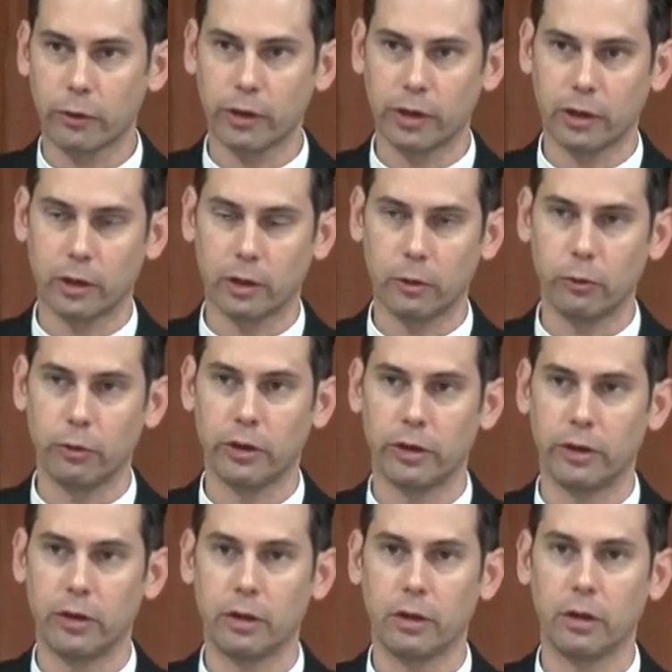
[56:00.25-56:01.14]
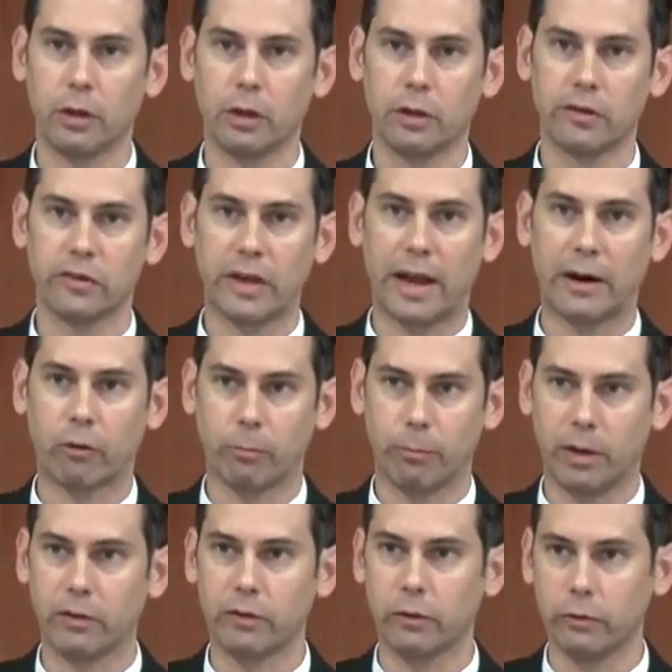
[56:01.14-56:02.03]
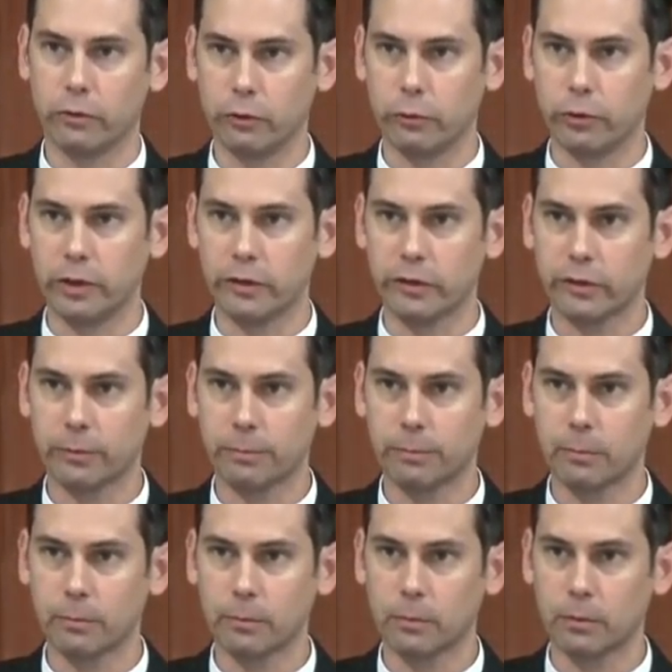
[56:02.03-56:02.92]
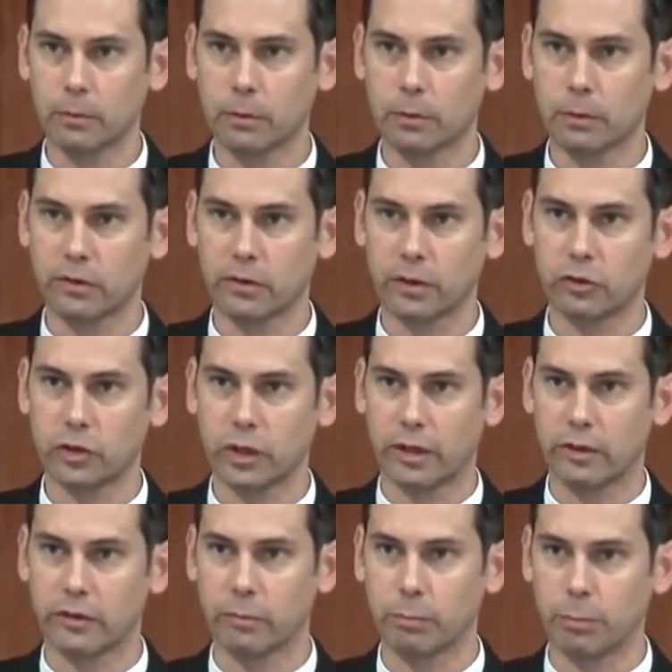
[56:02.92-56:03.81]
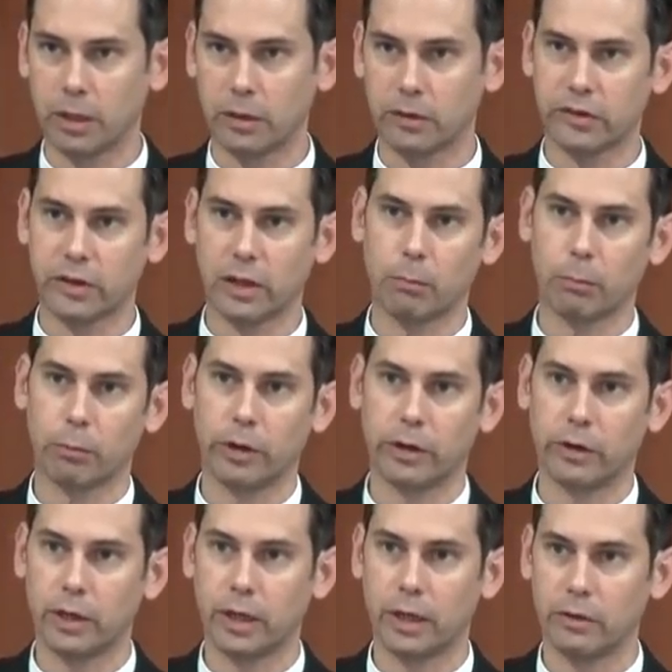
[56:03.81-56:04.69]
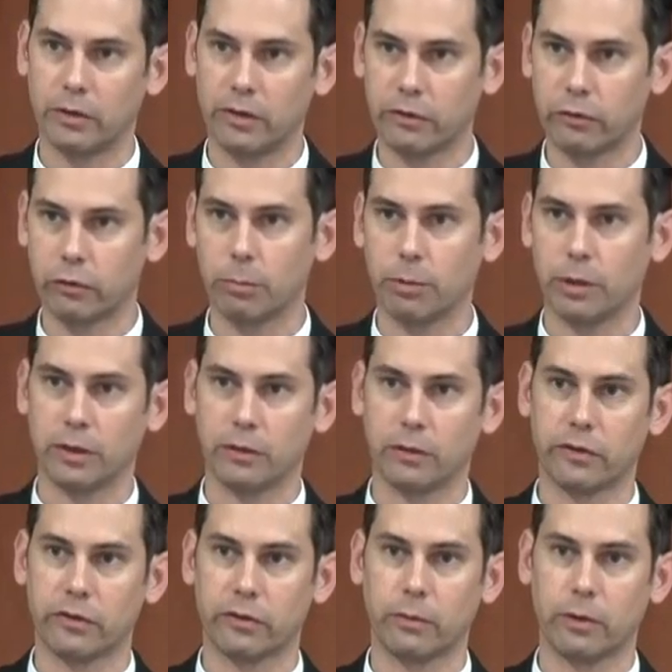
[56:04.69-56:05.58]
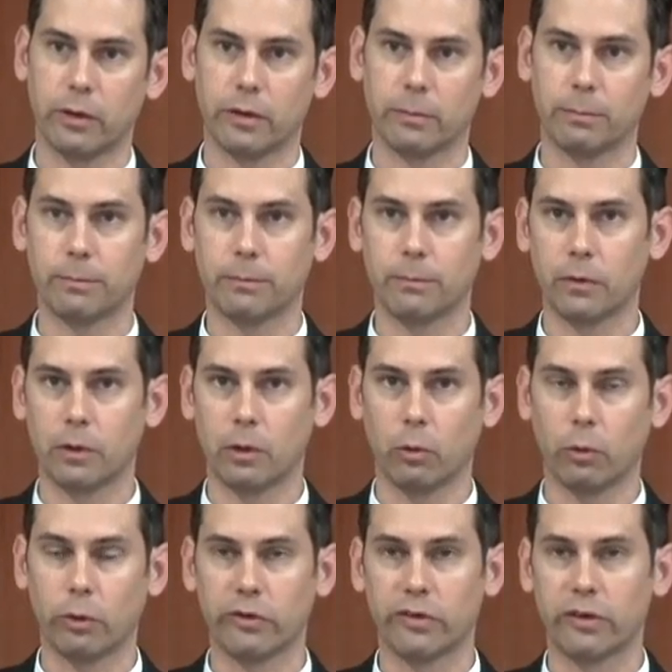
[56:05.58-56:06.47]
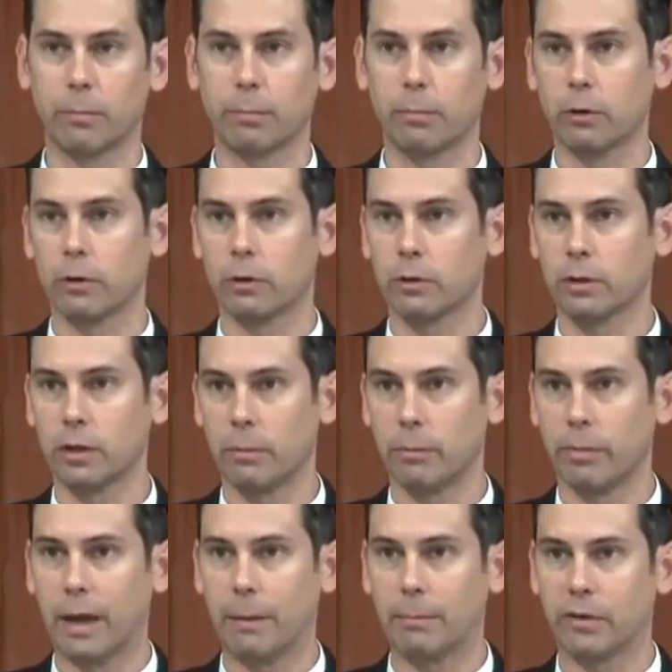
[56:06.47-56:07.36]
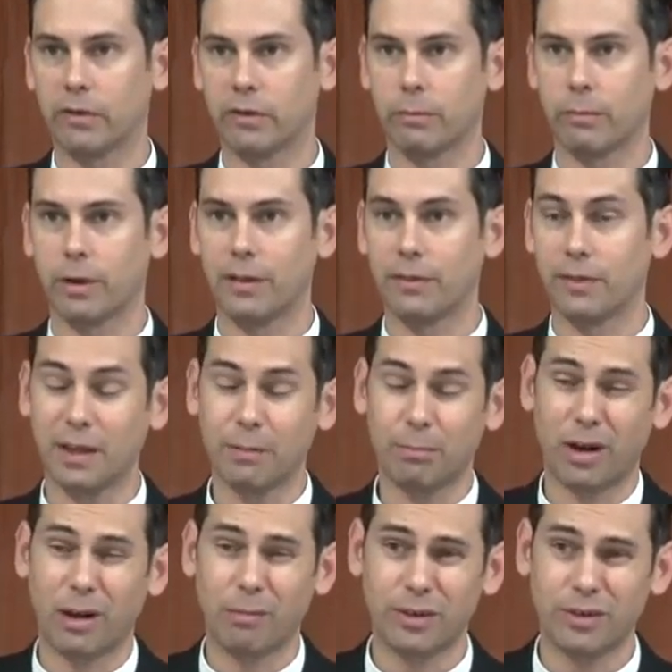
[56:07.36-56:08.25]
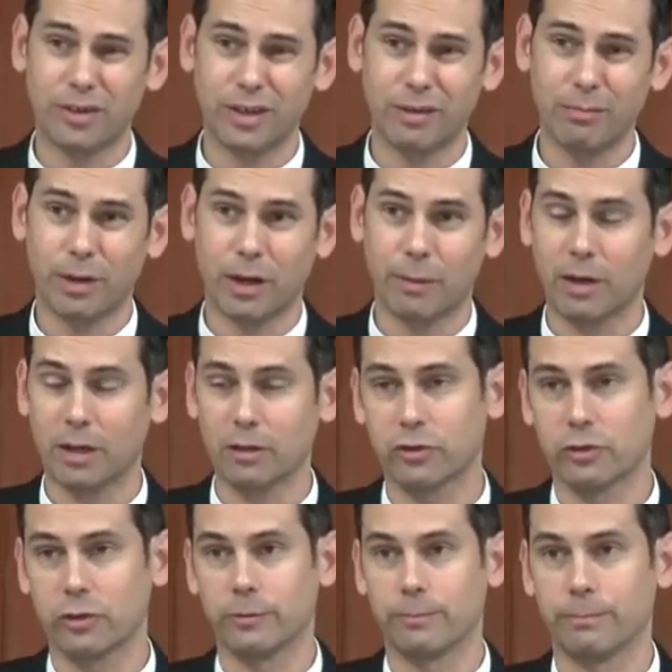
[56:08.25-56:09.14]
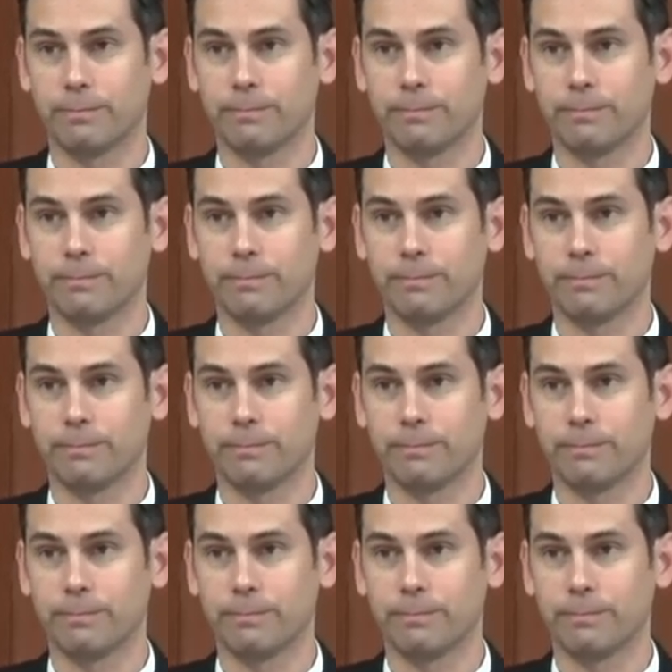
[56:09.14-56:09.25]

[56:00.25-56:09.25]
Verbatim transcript: it included sacramental duties, such as being celebrant and distributing this, the, the Lord's Supper and baptism. I think it probably did, but I'm not sure.